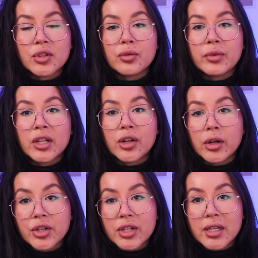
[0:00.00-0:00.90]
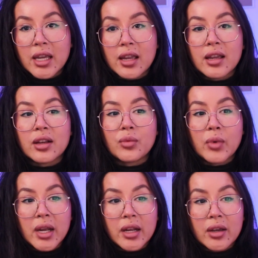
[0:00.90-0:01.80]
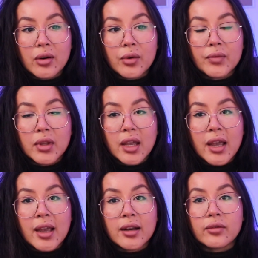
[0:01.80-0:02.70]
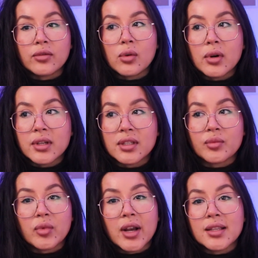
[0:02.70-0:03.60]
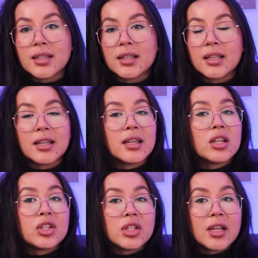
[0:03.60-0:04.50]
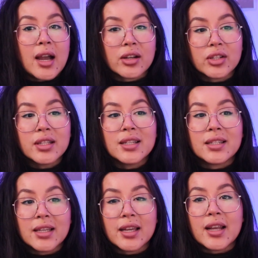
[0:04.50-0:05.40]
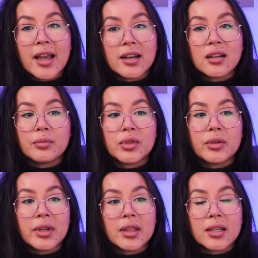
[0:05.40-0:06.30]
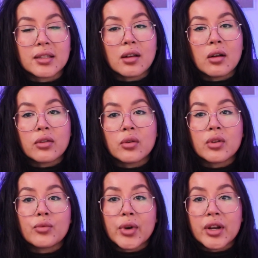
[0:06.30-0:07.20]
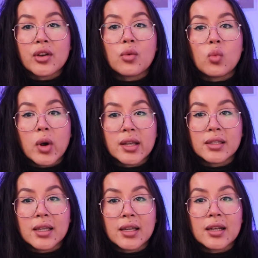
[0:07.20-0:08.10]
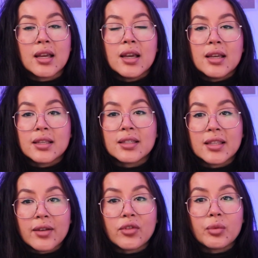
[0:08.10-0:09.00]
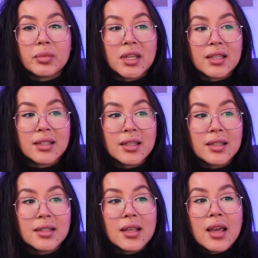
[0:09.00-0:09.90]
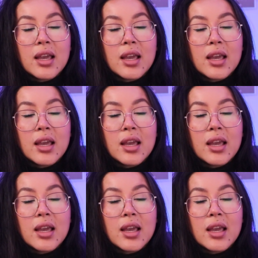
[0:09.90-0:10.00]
to regurgitate a radio. And of course, surprisingly, she actually did end up doing this. Although the radio was in several pieces,